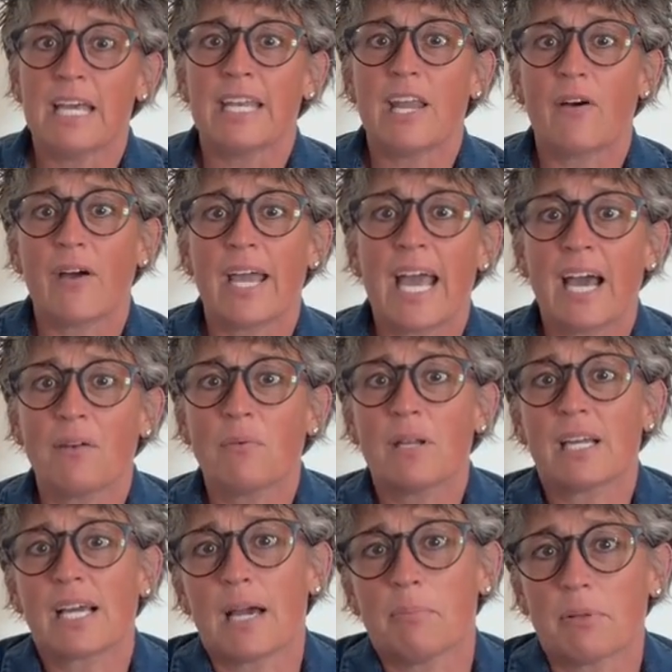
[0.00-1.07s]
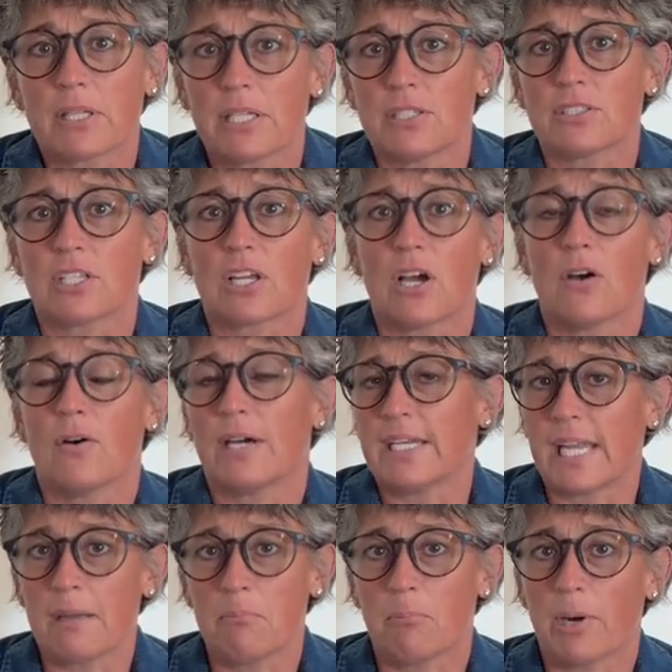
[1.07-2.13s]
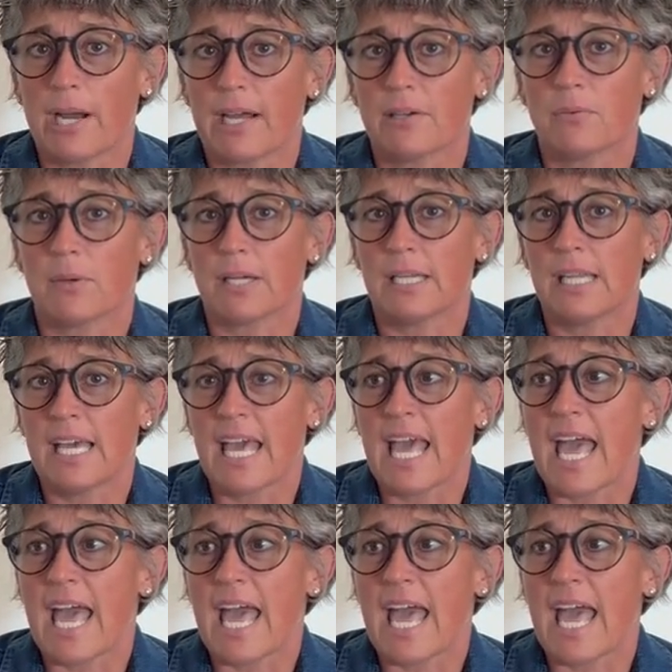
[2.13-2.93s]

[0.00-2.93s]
Now I had one a couple years ago, a name brand one,